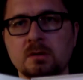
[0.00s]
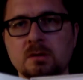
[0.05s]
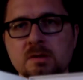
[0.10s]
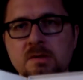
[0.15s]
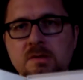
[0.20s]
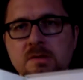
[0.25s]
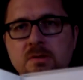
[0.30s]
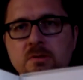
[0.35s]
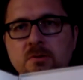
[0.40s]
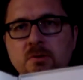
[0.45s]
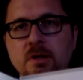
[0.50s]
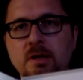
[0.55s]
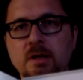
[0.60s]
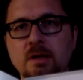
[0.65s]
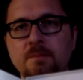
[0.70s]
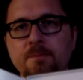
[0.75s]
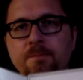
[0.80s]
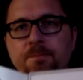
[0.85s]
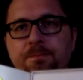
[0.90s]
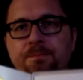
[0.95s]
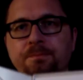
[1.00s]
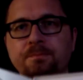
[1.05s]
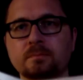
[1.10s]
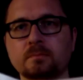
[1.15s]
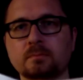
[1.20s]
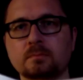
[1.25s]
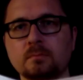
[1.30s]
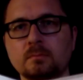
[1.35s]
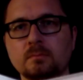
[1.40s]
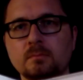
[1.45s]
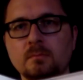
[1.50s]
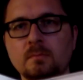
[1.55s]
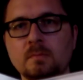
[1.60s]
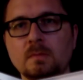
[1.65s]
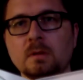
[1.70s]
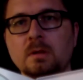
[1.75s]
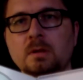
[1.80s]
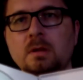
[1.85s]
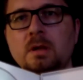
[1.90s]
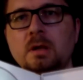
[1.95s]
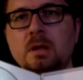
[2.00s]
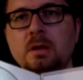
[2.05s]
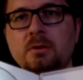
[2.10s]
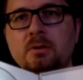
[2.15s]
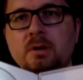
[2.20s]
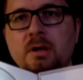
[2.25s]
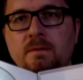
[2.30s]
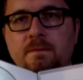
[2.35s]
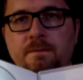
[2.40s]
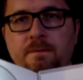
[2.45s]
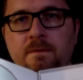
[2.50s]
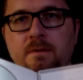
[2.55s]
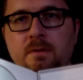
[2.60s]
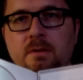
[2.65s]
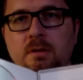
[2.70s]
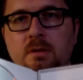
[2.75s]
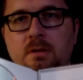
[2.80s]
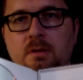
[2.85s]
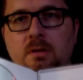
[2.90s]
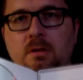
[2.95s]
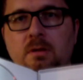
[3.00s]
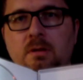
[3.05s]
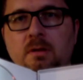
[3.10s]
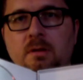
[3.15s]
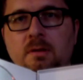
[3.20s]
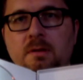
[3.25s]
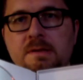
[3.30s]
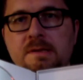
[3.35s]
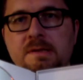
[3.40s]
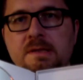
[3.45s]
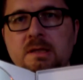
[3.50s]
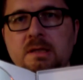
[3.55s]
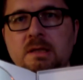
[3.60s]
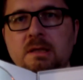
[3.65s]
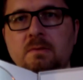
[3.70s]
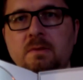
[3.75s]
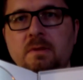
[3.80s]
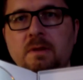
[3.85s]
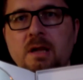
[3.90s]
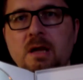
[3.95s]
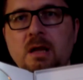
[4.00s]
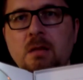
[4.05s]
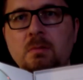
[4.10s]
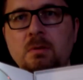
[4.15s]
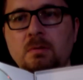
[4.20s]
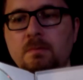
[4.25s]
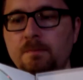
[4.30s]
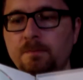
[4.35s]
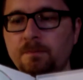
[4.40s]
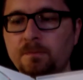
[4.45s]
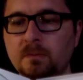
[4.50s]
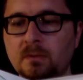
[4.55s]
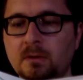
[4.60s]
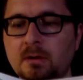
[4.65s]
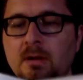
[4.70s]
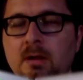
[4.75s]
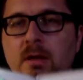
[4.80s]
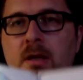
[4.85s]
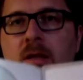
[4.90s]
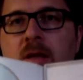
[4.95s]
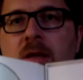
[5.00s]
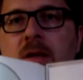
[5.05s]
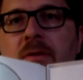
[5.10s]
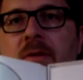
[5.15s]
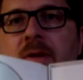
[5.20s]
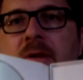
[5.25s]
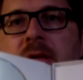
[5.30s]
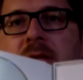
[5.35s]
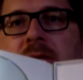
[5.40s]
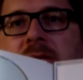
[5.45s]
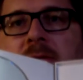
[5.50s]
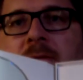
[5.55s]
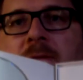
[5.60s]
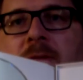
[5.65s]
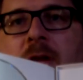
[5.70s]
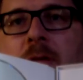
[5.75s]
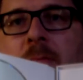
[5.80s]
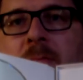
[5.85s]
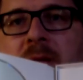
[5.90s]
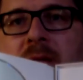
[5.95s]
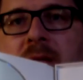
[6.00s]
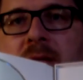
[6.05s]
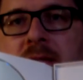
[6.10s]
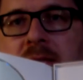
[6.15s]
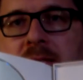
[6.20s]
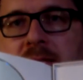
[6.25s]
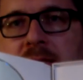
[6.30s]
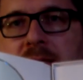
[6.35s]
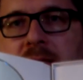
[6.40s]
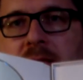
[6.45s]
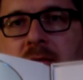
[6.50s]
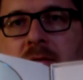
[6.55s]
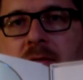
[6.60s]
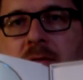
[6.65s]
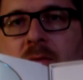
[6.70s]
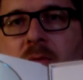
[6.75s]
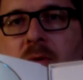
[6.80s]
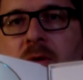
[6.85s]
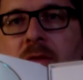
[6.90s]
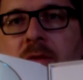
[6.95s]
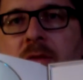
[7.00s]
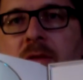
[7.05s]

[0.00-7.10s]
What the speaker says: so here you have the CD with the album, and here there is a floppy disk with